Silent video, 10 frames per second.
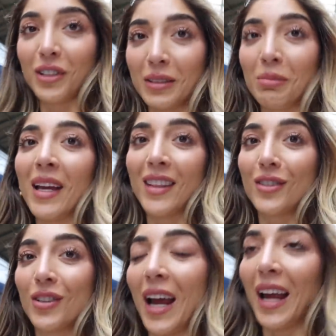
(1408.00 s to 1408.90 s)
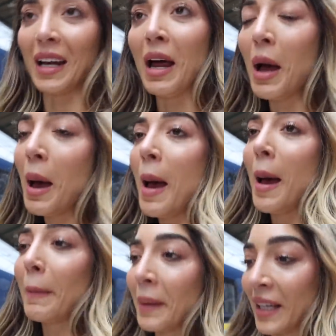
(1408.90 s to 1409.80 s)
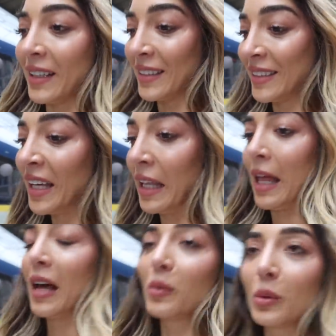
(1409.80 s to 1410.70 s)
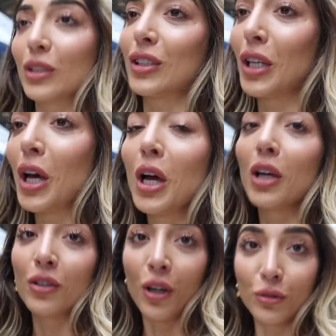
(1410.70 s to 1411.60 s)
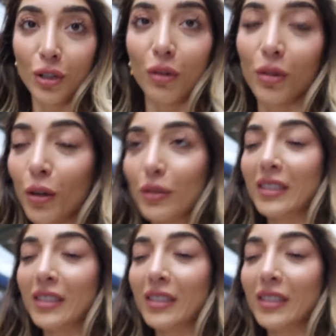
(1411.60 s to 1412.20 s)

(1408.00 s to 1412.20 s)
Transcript: just made the train because that was no joke note